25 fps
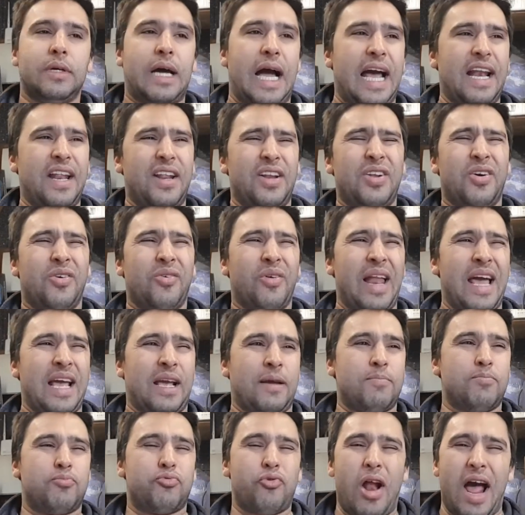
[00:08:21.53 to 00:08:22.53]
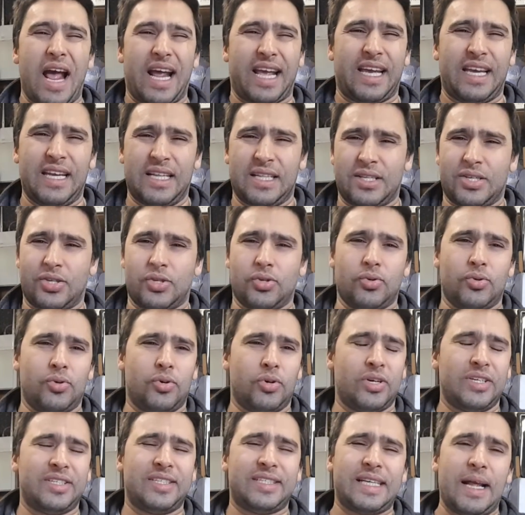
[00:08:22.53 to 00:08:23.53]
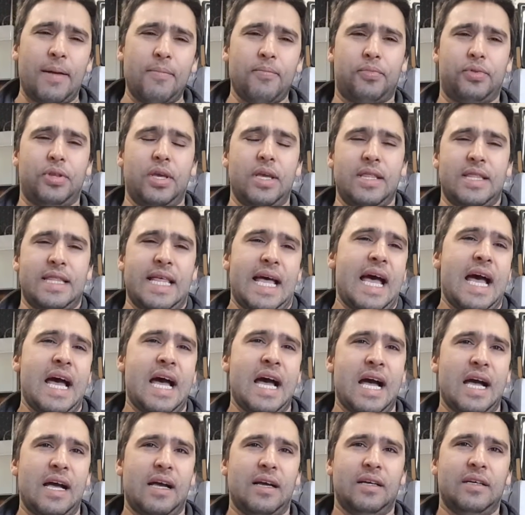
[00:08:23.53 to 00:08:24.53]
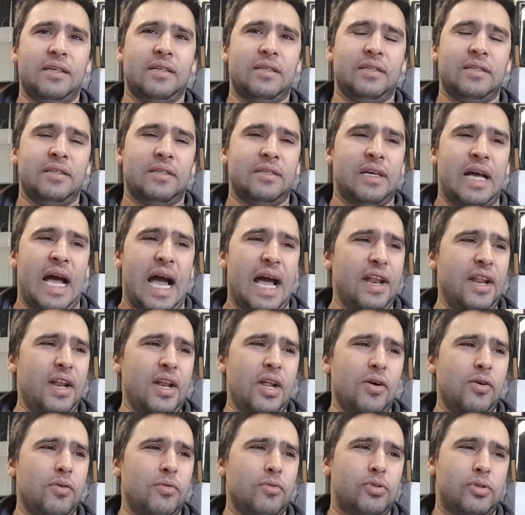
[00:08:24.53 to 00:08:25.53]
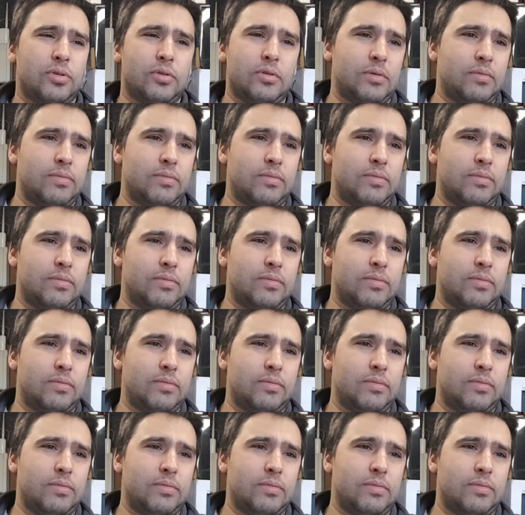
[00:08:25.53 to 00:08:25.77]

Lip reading: I don't know, like brackets or something that, I don't know,